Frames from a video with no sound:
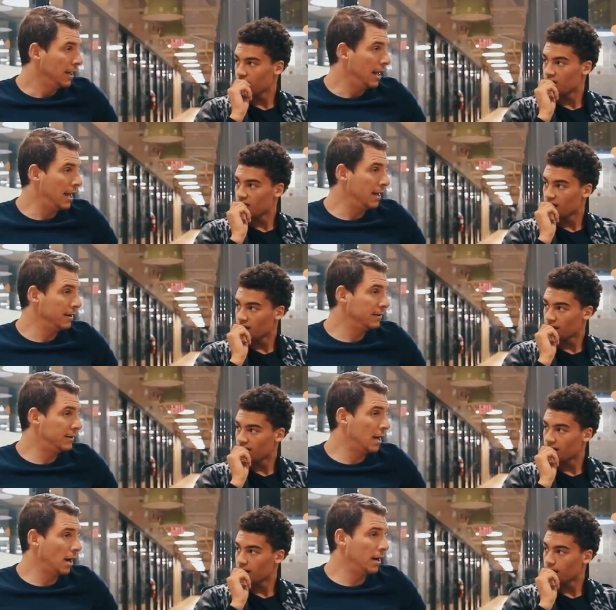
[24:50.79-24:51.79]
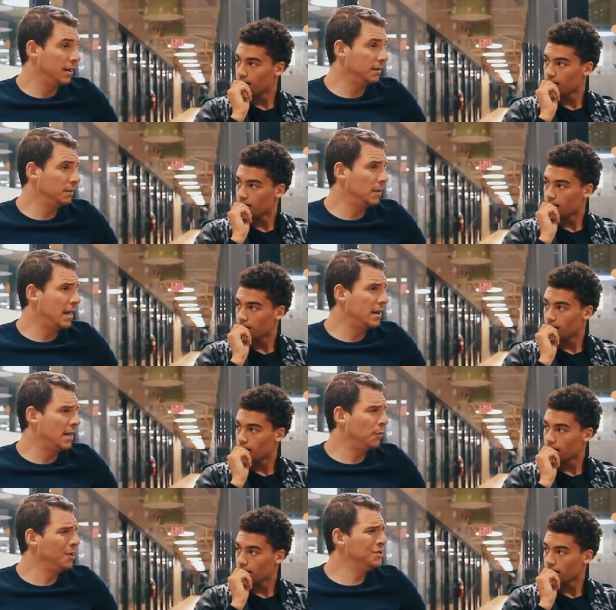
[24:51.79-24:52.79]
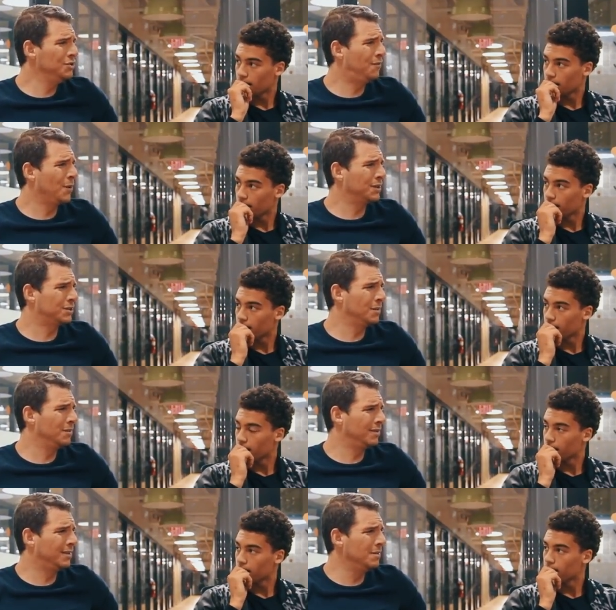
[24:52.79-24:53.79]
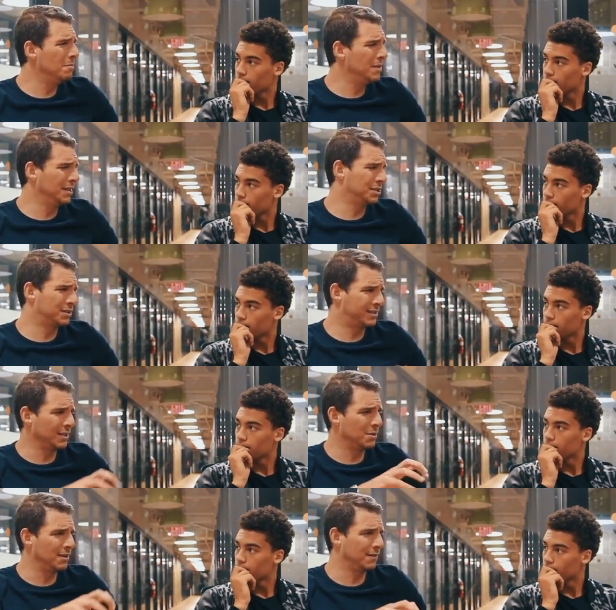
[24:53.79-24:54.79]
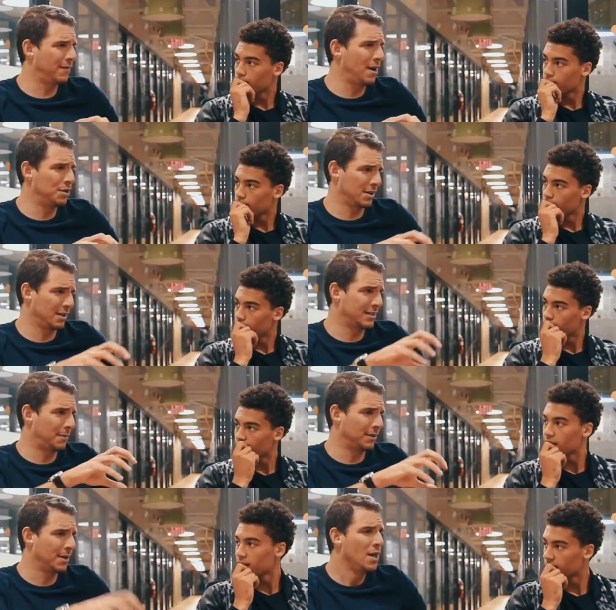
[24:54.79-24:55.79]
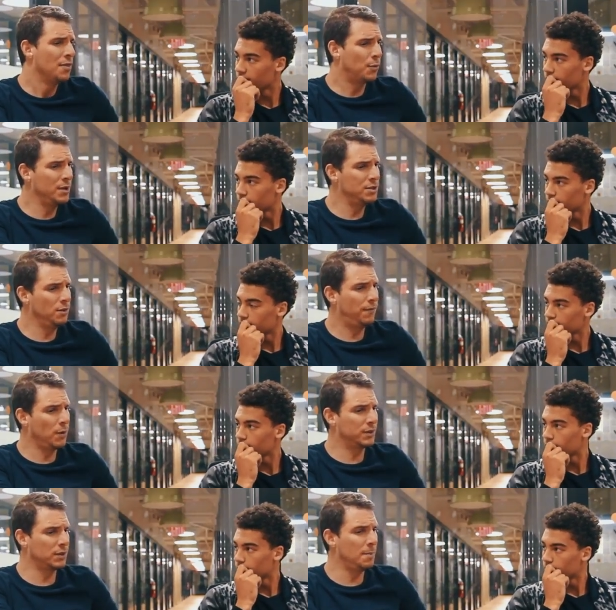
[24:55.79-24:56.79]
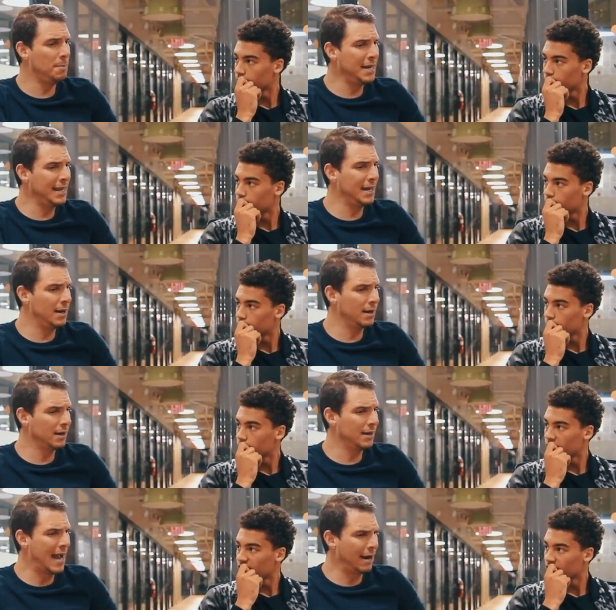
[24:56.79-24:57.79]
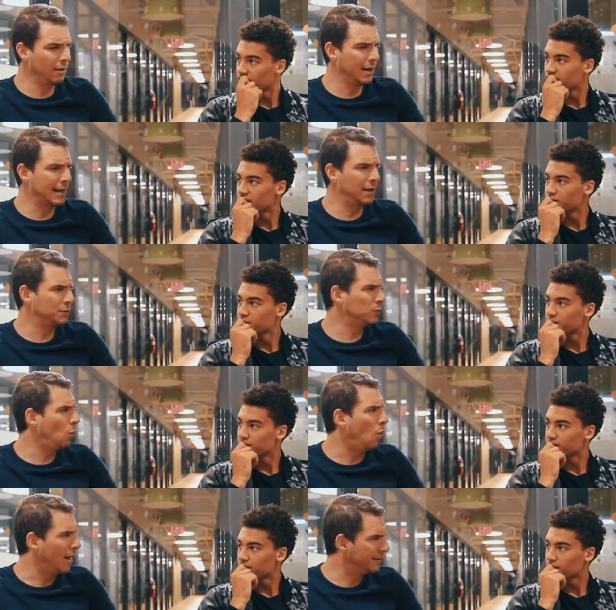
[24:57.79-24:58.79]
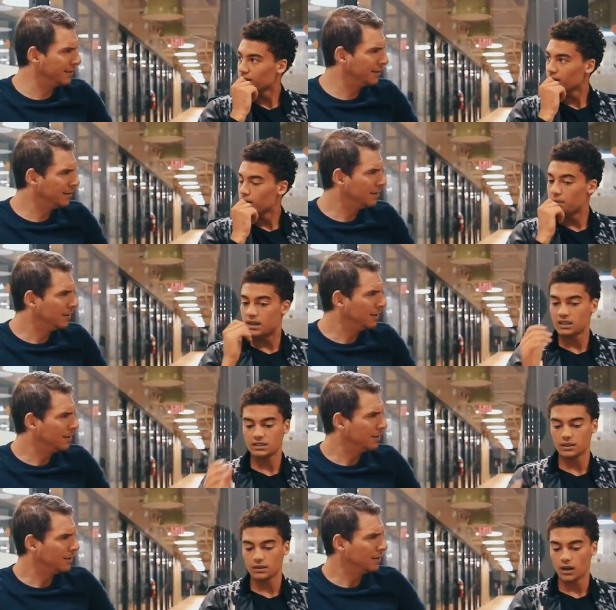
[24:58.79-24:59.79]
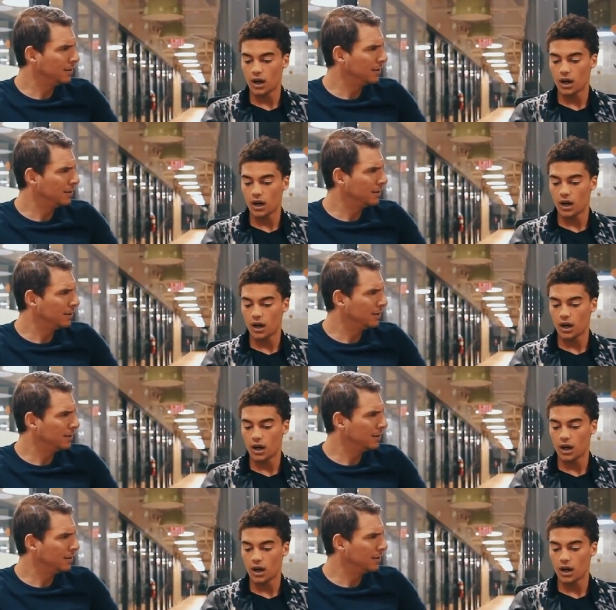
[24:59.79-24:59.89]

Speaker 1: And Gary, and, and the reason you focus on, let's just stick with the banner. Yep. The reason you focus on media aggregate accounts was what? because they're